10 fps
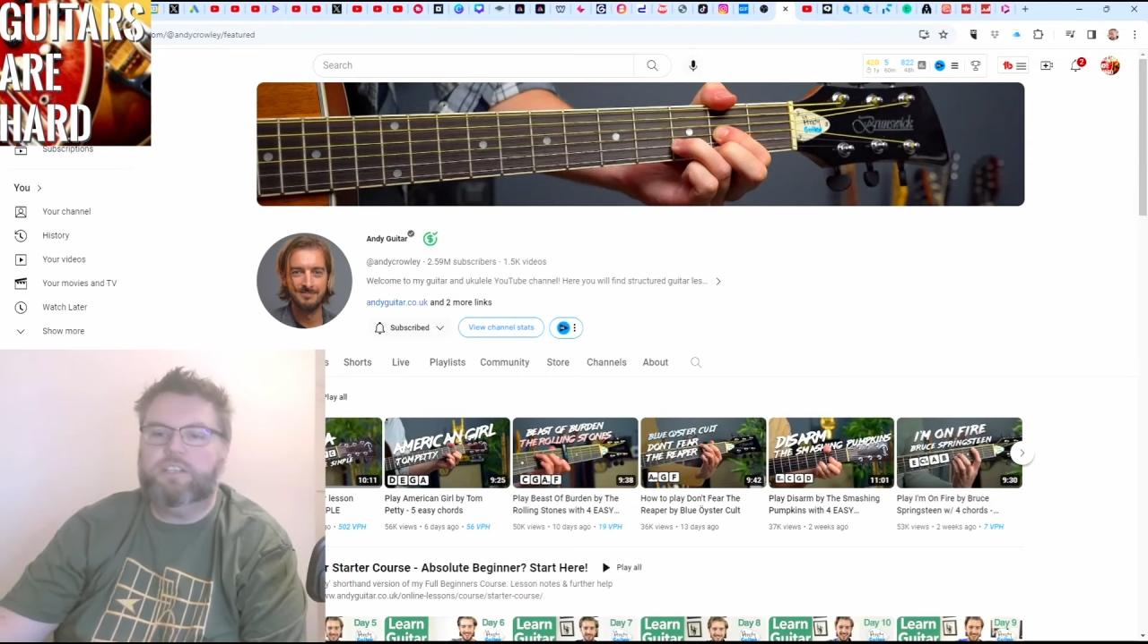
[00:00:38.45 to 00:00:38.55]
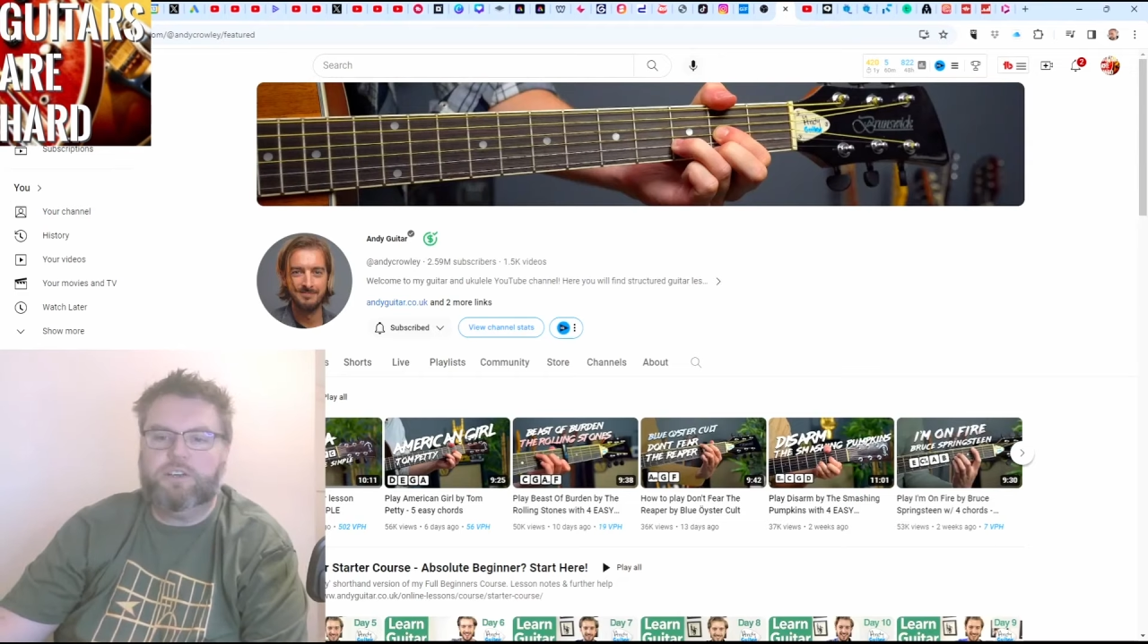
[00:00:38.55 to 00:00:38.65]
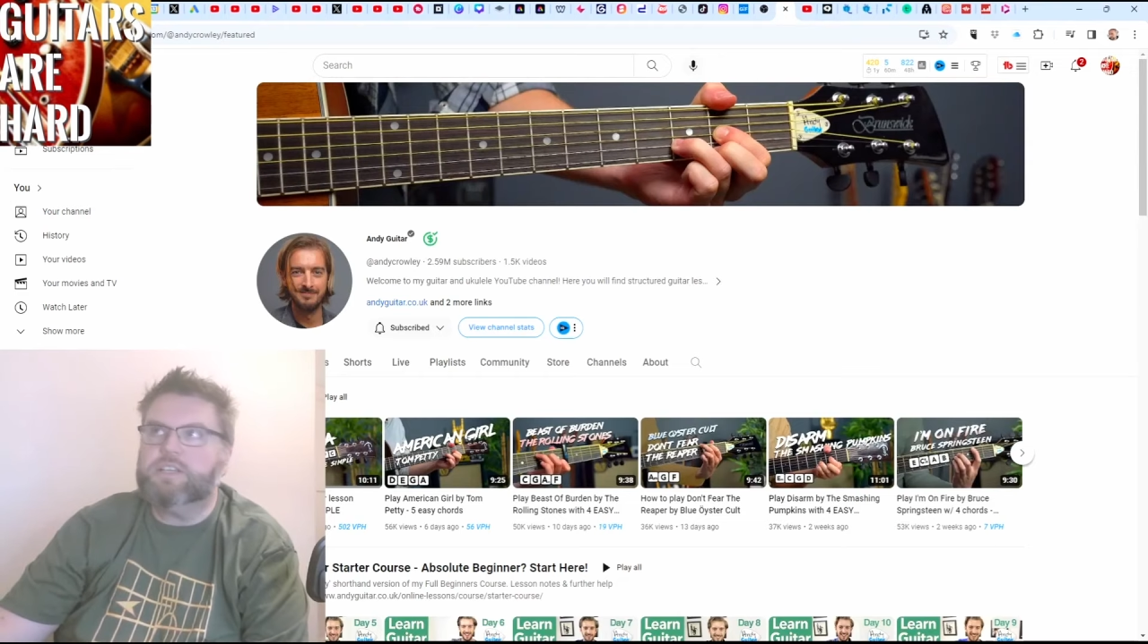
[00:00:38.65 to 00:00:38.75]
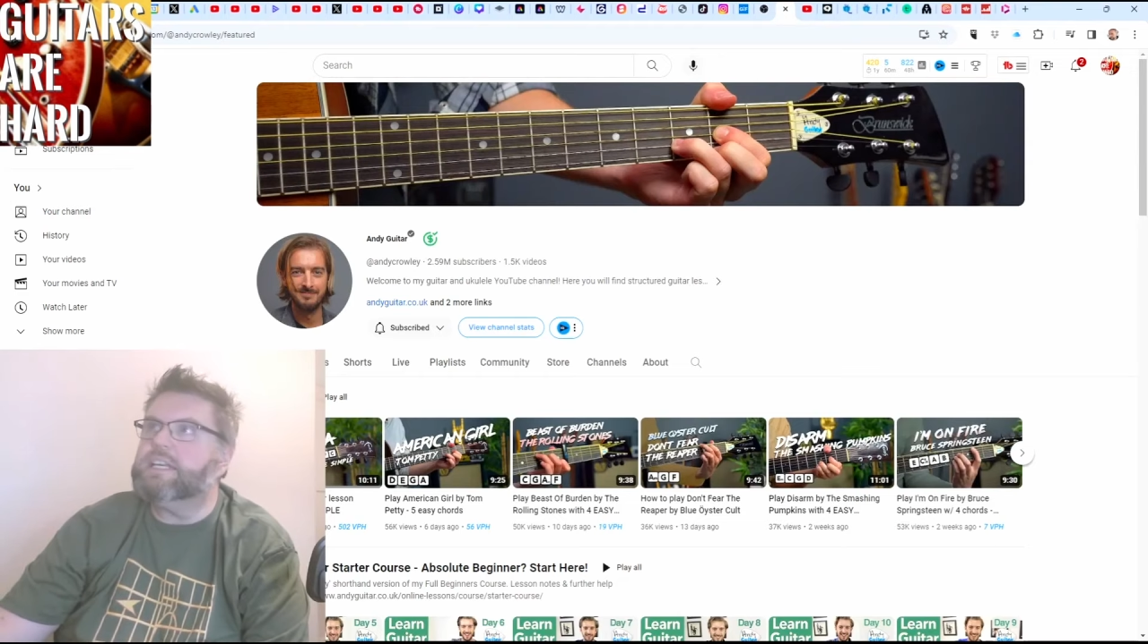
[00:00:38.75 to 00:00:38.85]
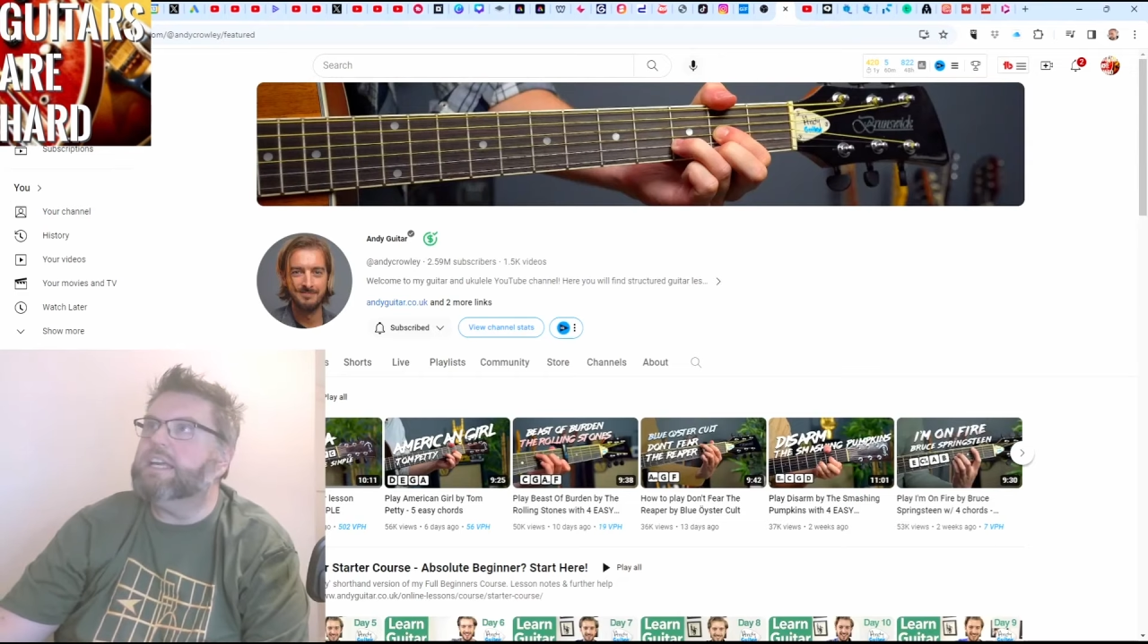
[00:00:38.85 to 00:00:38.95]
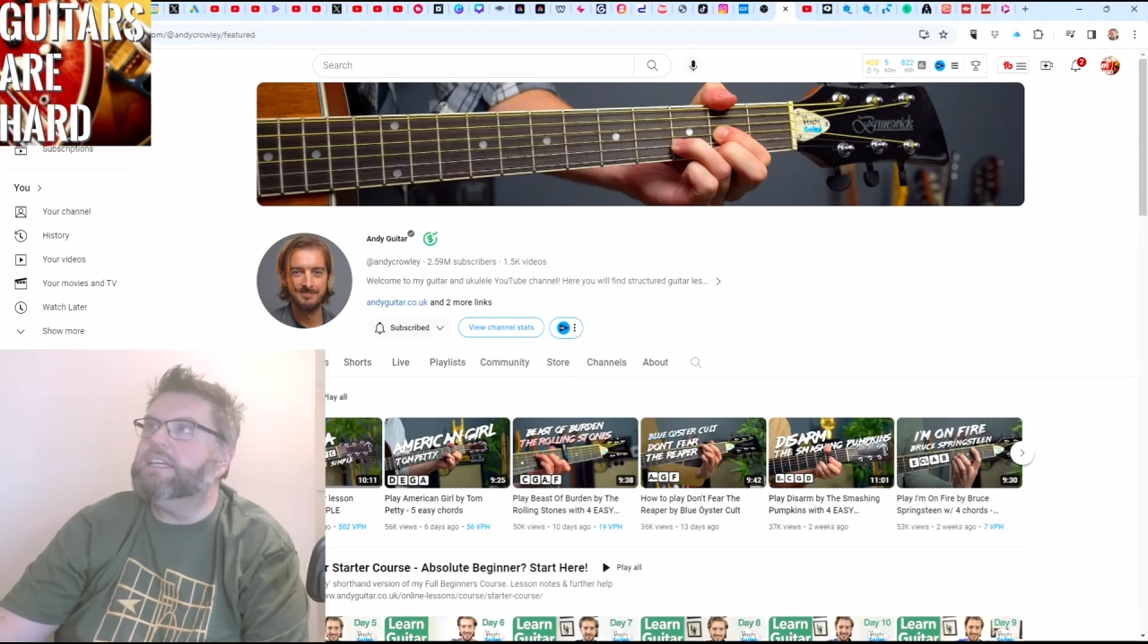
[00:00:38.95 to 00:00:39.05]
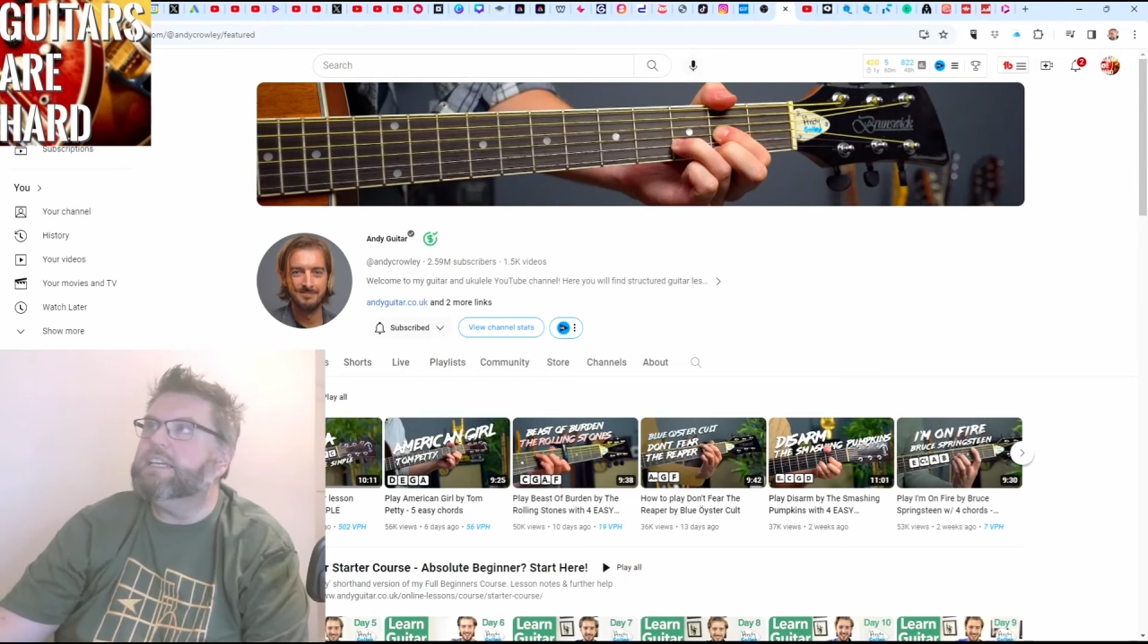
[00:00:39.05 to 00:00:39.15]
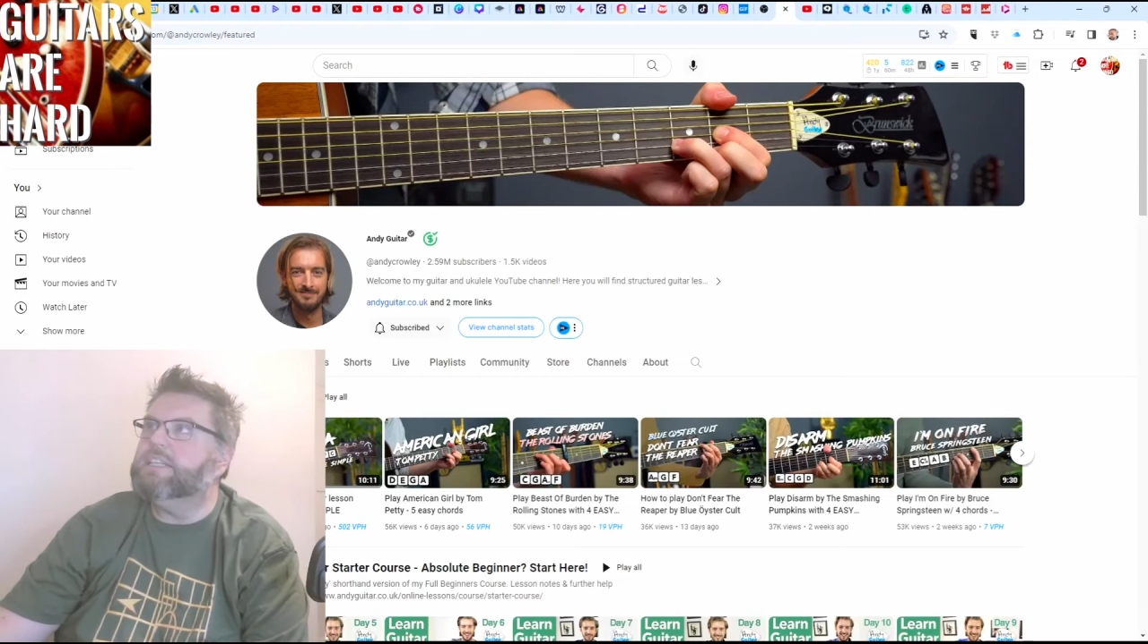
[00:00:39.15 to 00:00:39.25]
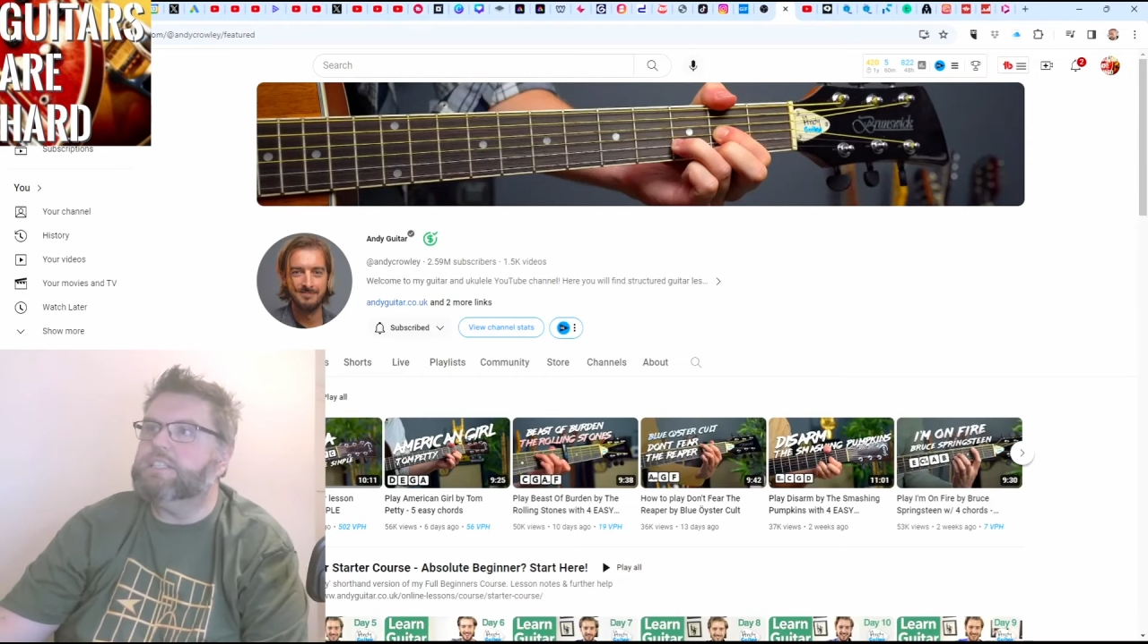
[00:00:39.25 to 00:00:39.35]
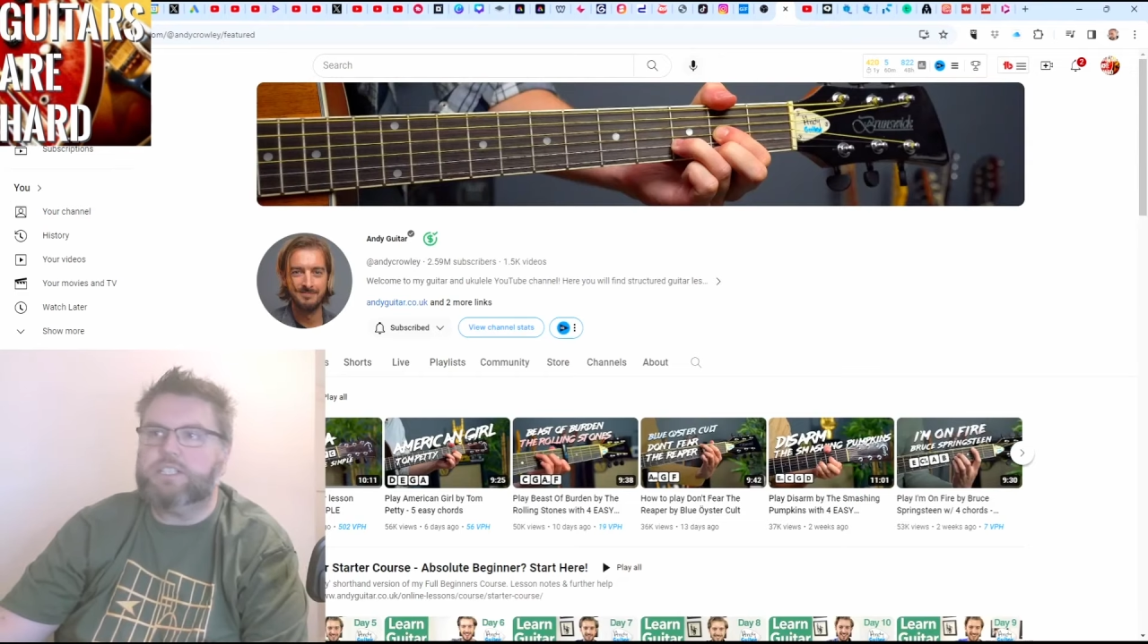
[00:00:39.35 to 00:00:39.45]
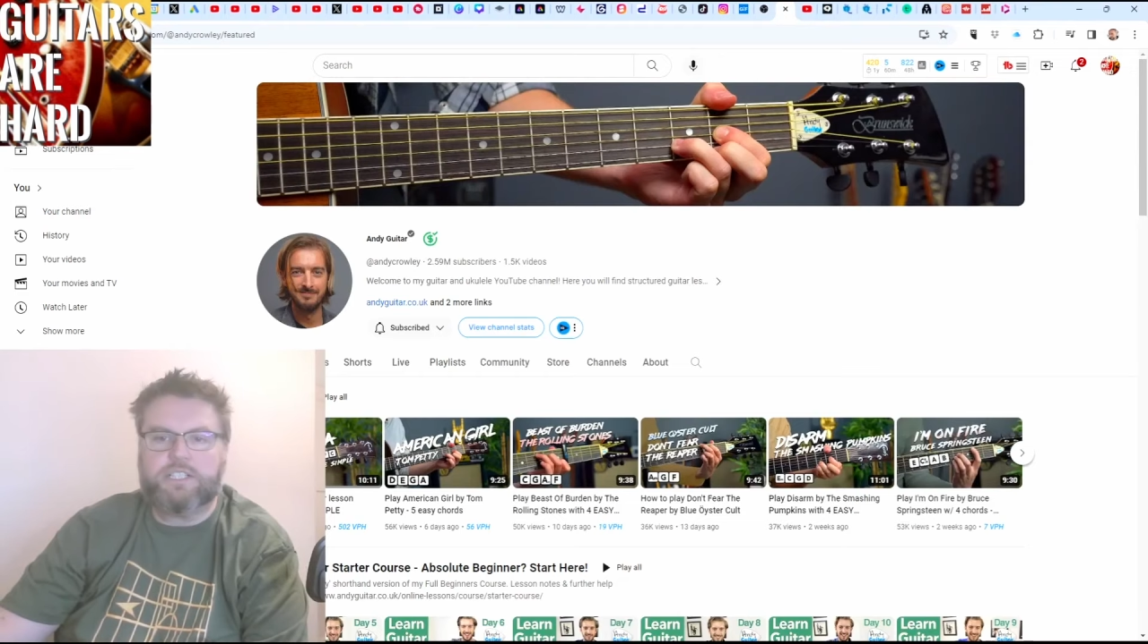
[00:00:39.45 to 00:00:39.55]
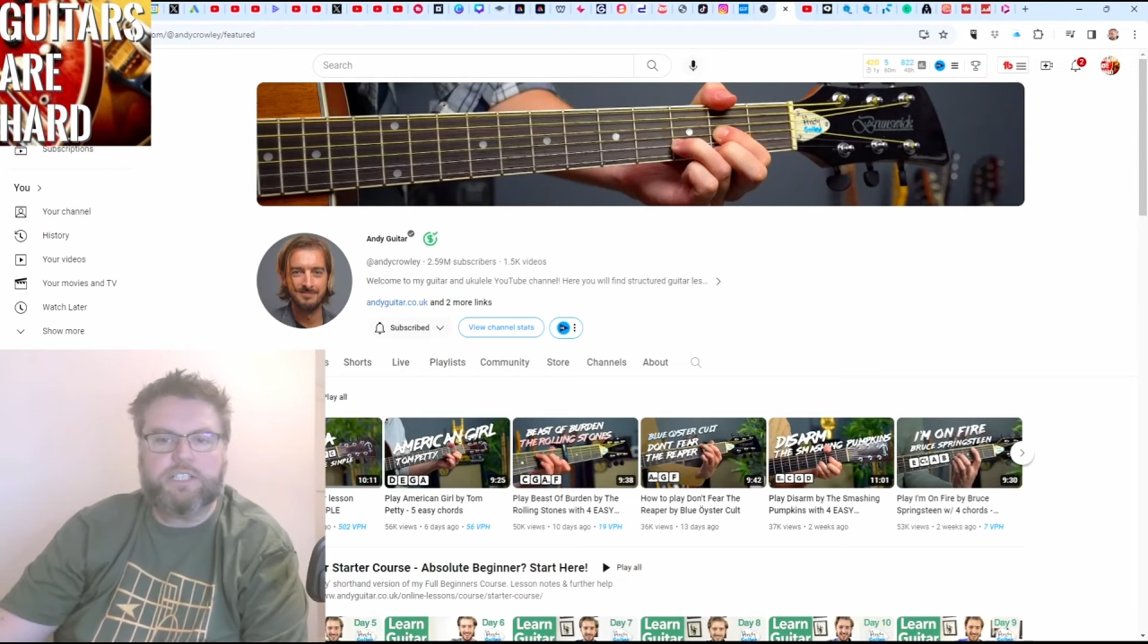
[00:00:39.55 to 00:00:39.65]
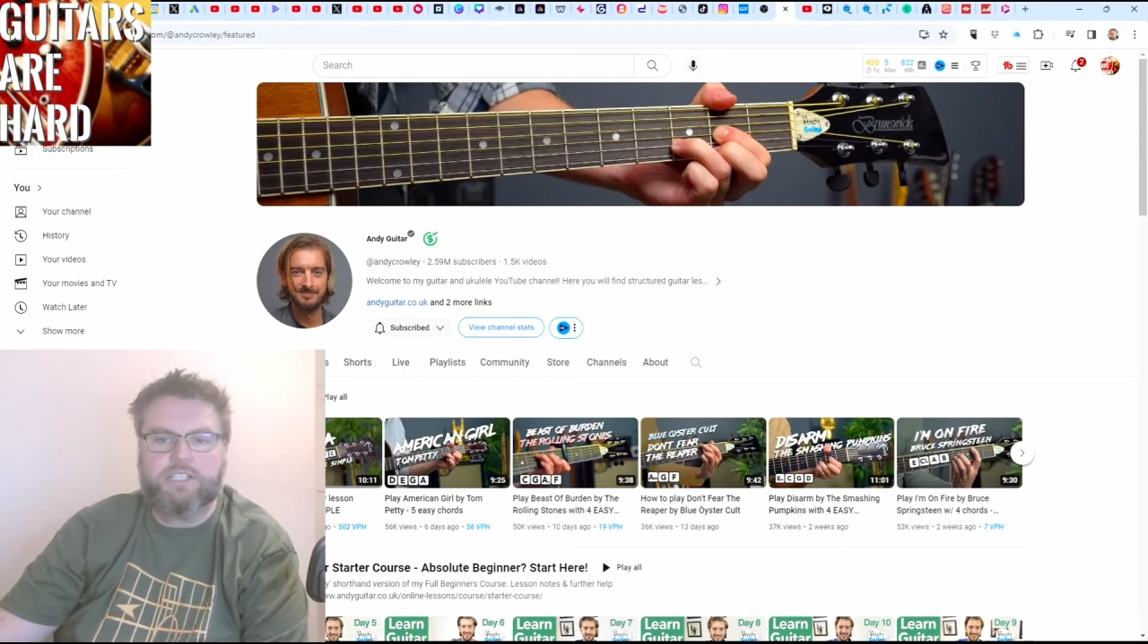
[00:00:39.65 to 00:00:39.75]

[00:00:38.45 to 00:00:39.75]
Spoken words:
known as Andy Guitar,